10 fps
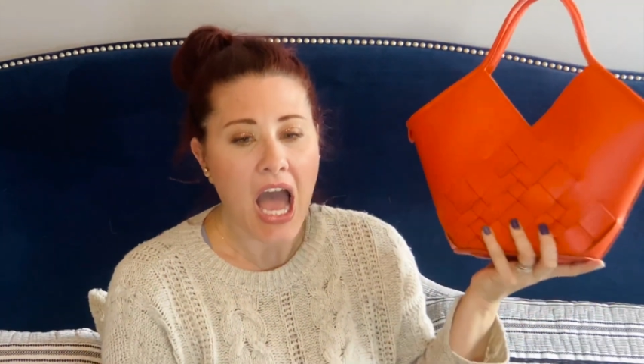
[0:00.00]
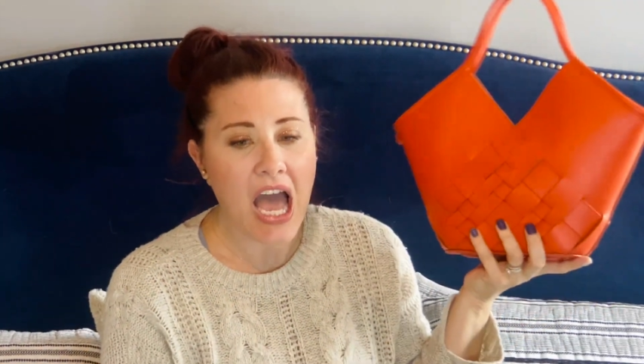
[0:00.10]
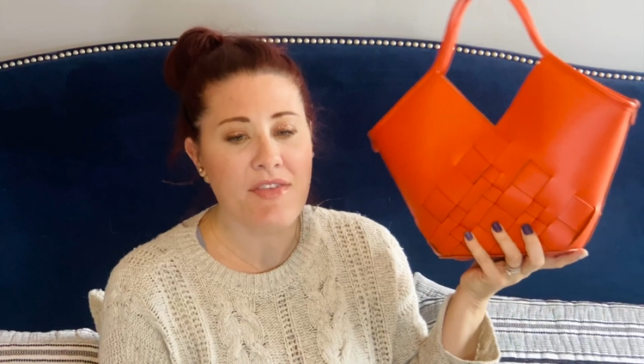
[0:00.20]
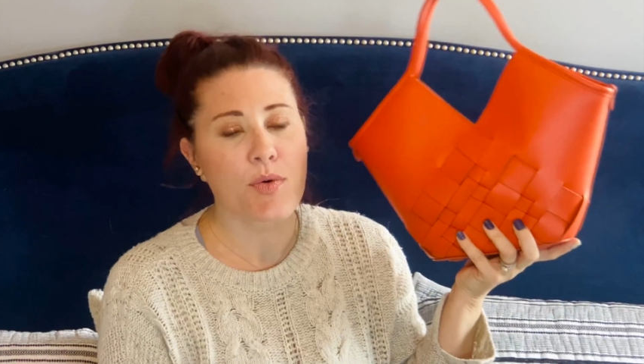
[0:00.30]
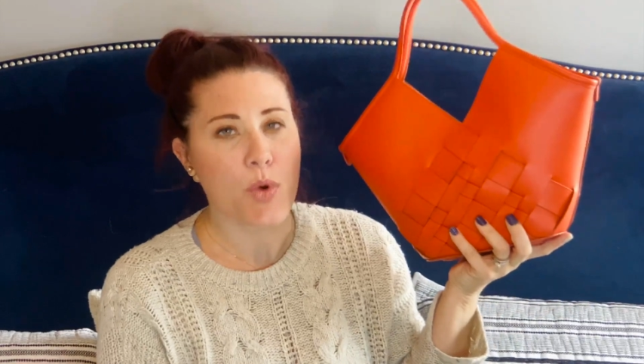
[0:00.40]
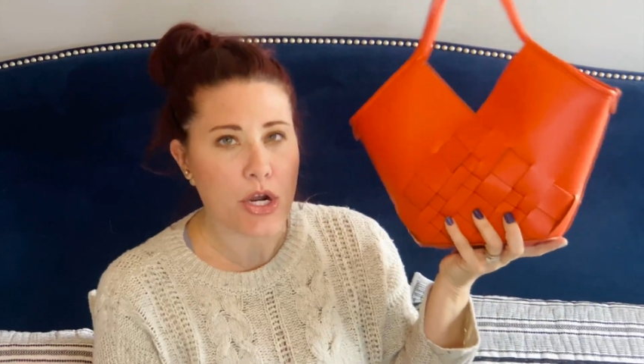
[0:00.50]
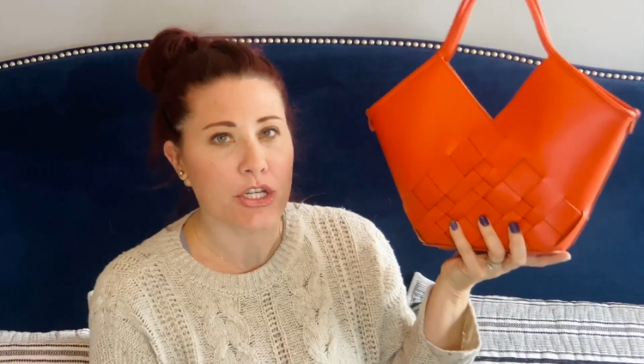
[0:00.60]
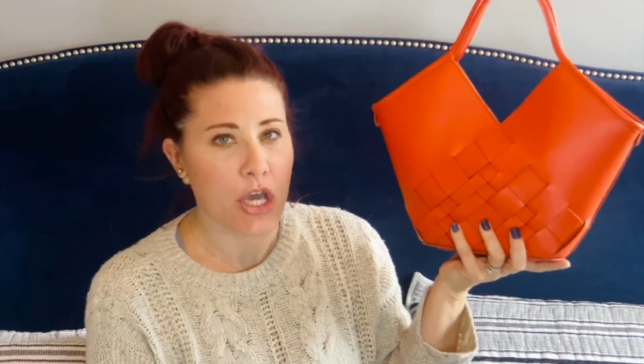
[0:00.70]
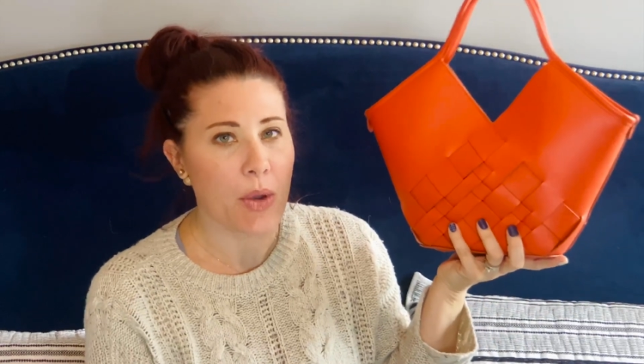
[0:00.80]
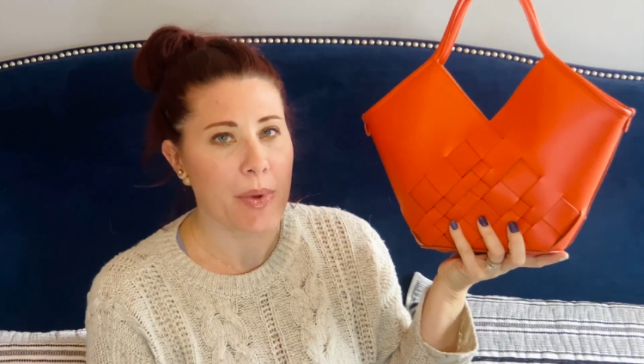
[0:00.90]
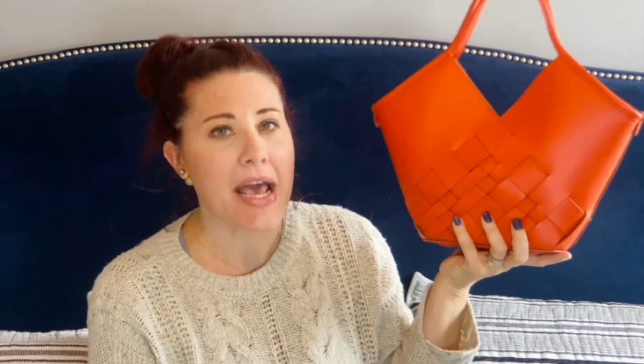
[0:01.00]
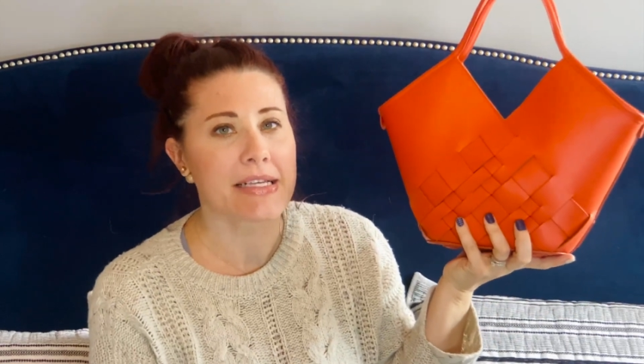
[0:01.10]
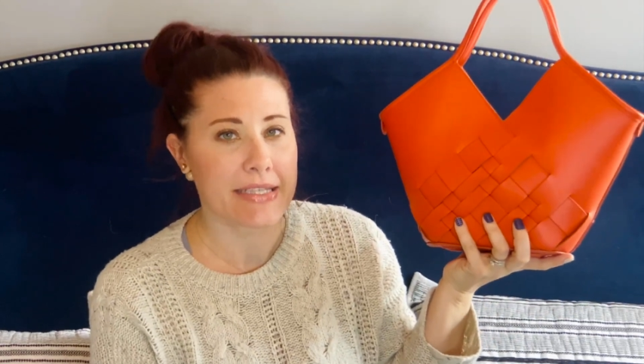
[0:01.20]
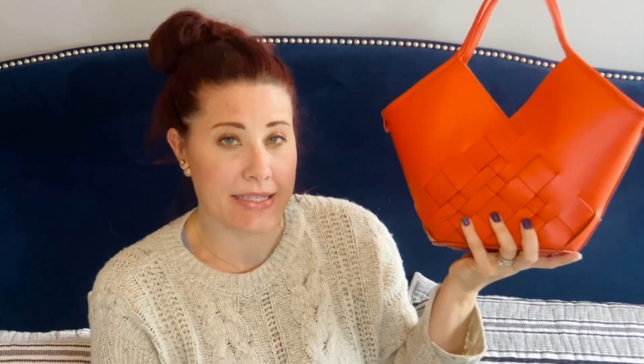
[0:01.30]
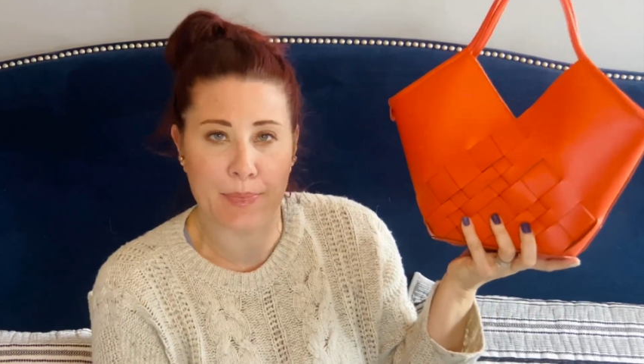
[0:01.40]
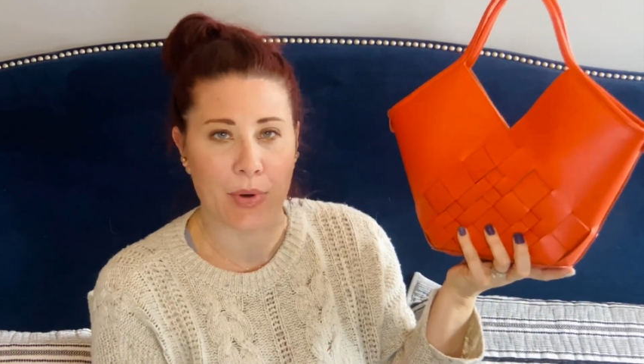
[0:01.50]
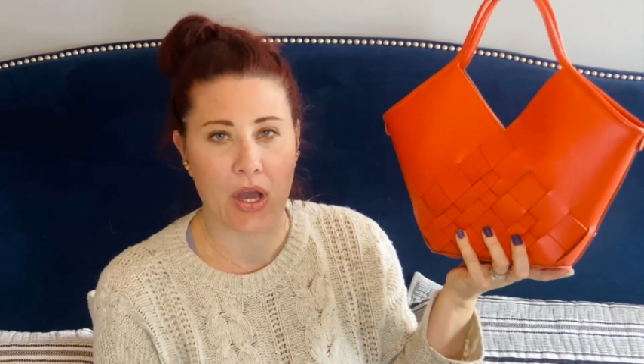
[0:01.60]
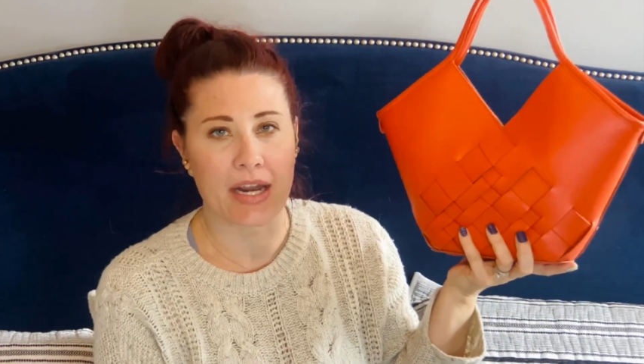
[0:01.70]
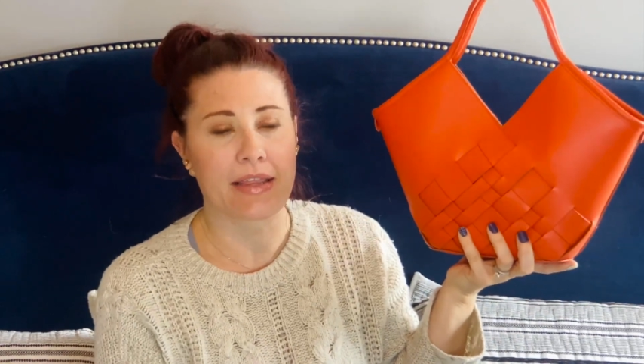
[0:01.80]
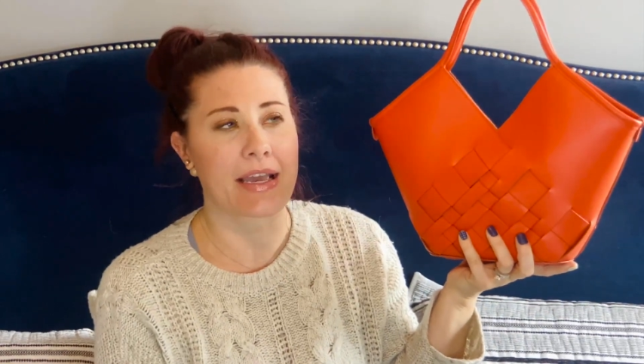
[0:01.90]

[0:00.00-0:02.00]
I have a work tote but it has a zipper on it.